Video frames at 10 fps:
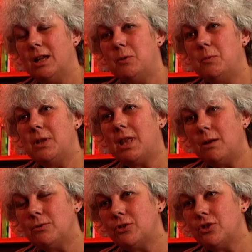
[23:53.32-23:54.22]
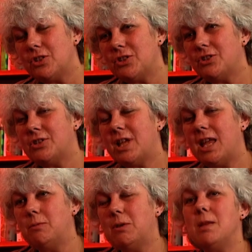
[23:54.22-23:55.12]
without just
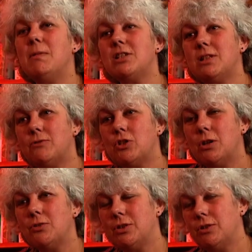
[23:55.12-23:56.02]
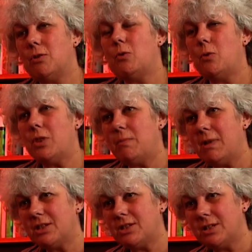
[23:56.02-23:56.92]
saying, well, they must have chosen or they
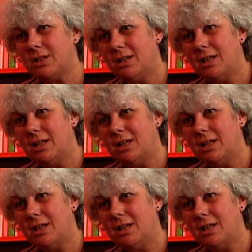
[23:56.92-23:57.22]
must